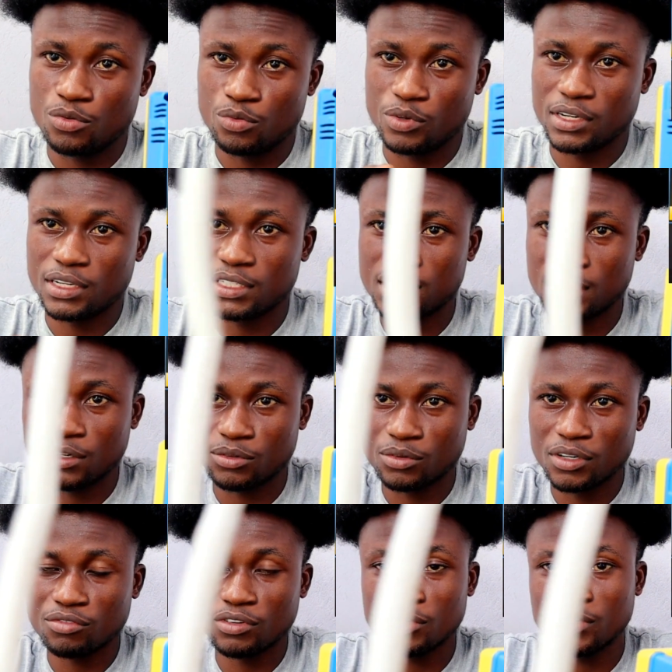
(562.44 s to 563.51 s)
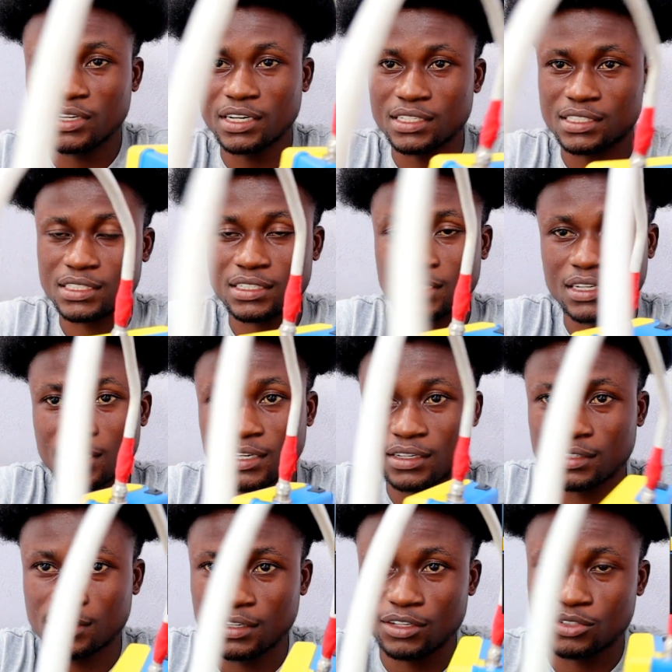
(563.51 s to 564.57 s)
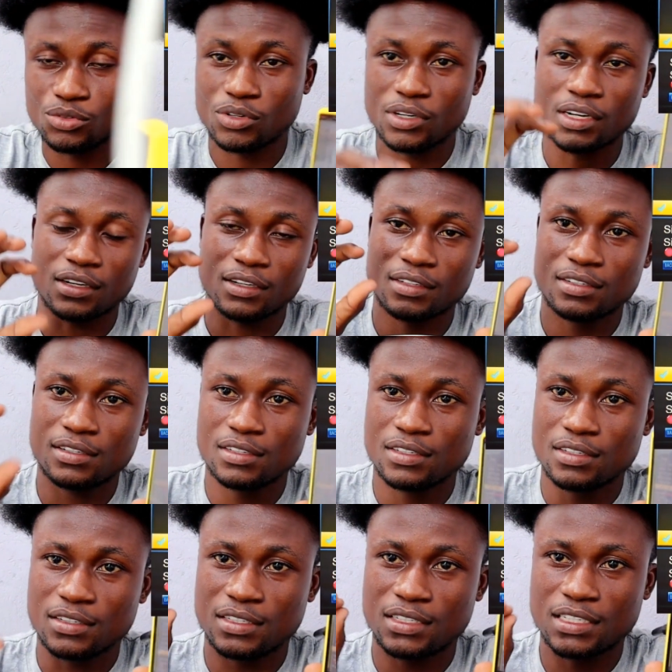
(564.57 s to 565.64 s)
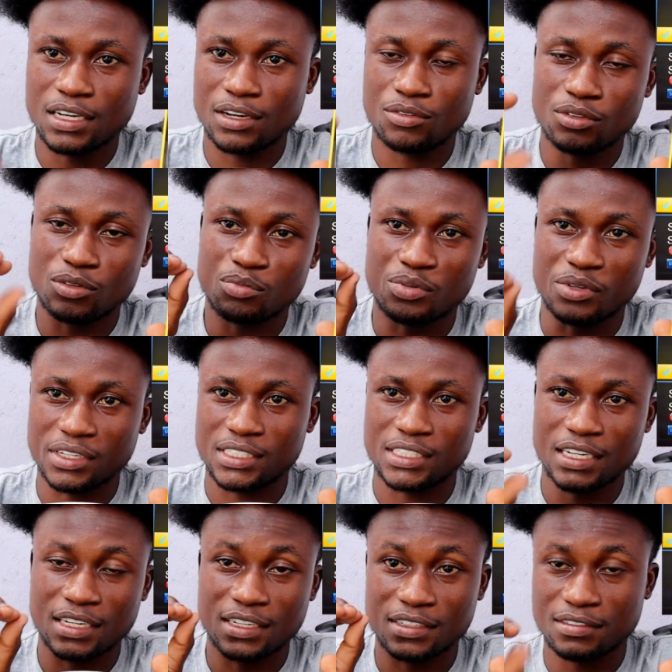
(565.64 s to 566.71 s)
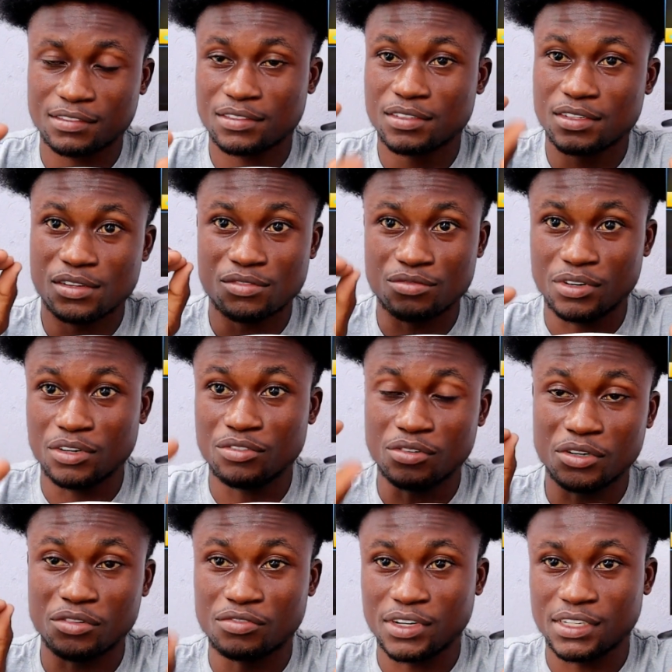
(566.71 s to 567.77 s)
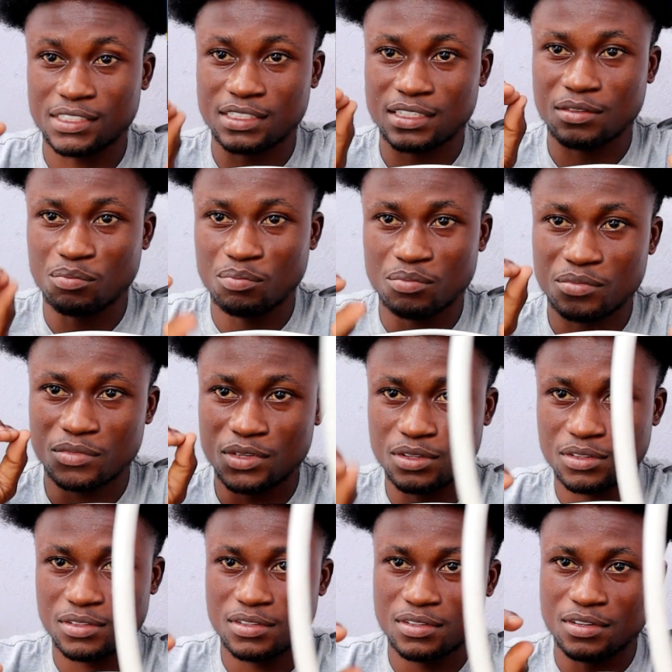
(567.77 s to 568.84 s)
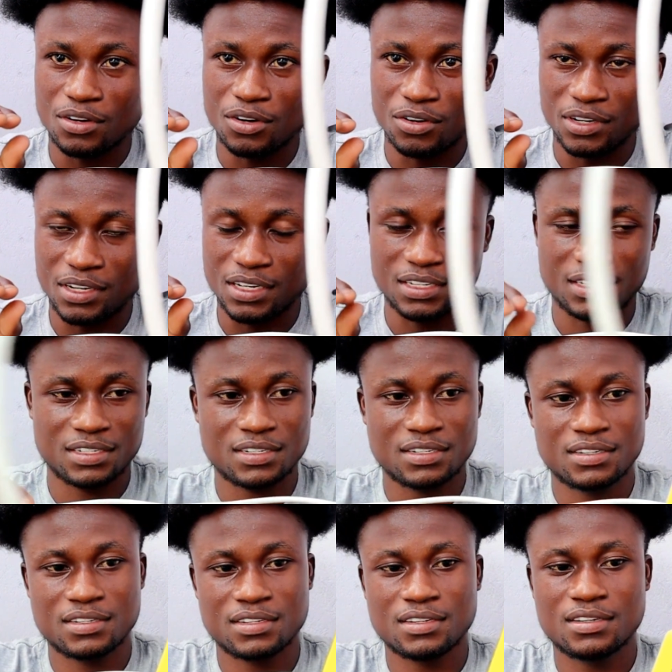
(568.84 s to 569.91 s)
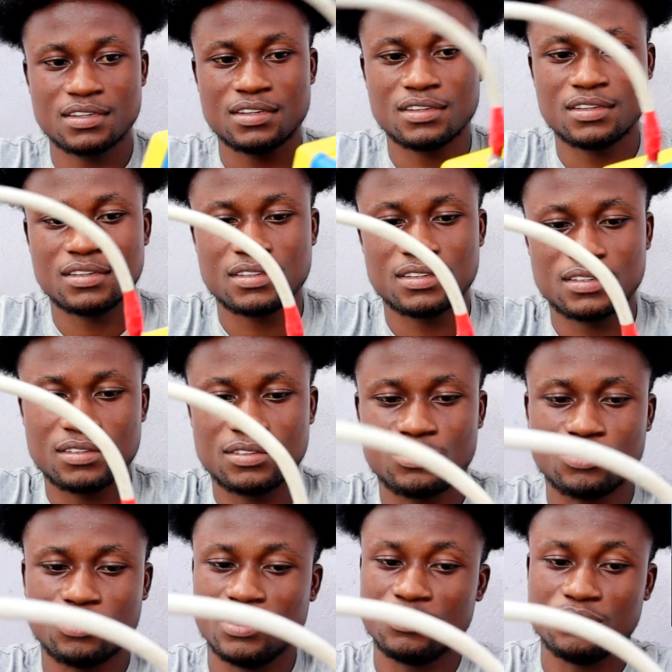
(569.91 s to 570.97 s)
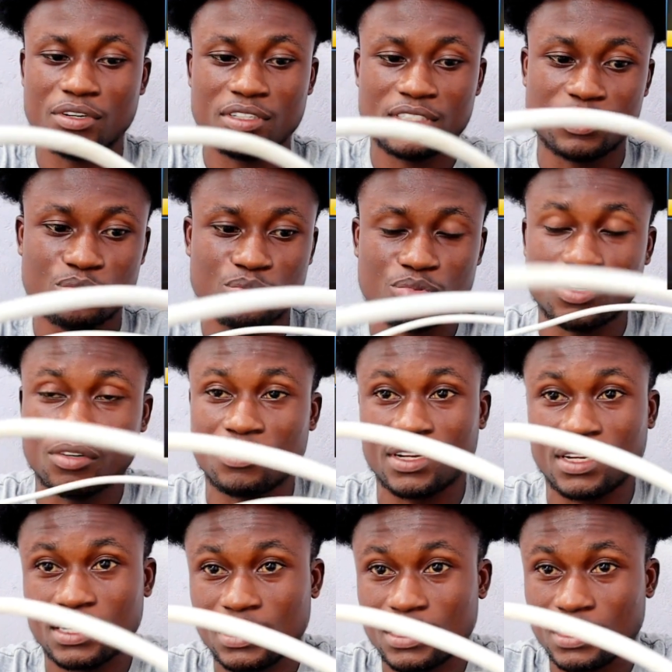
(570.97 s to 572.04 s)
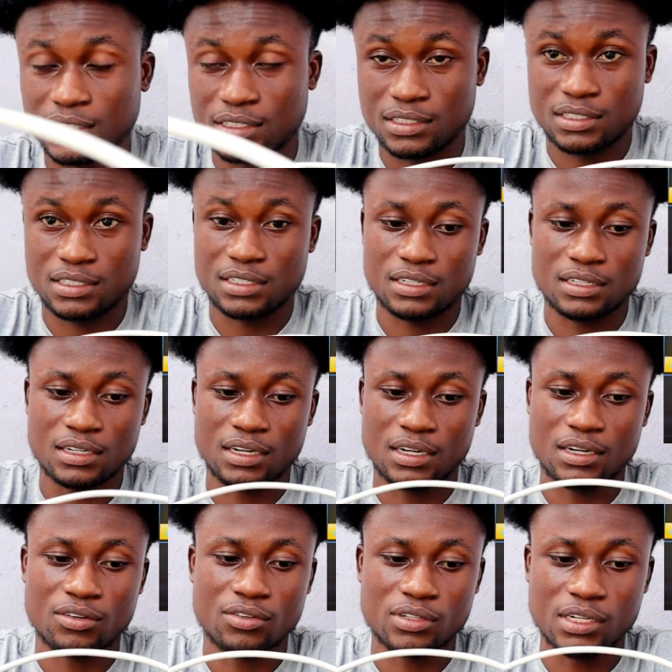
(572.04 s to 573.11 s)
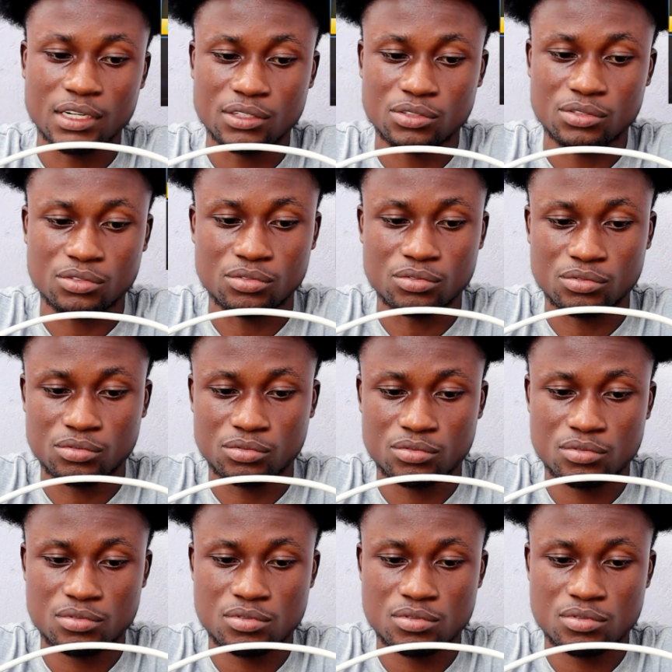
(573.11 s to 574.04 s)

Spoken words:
With this sound, whenever you get a signal, it's gonna sound pressure very, very fast. Okay, so it's very simple. After getting the signal, all you got to do